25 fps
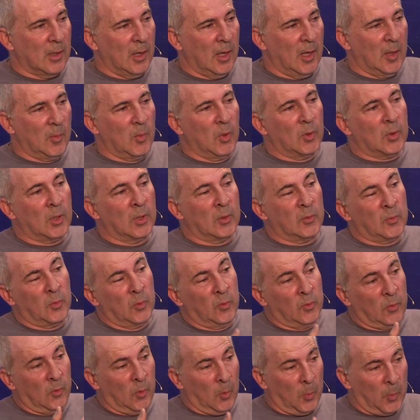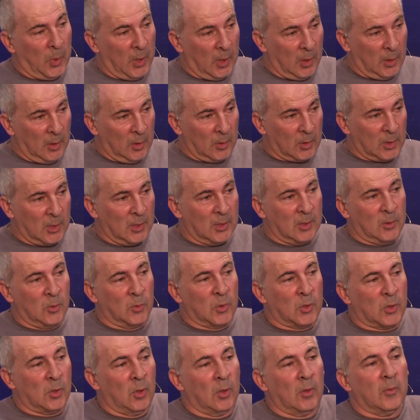I'm looking for paradoxes
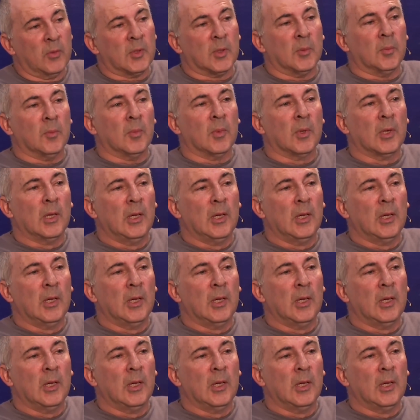to solve them,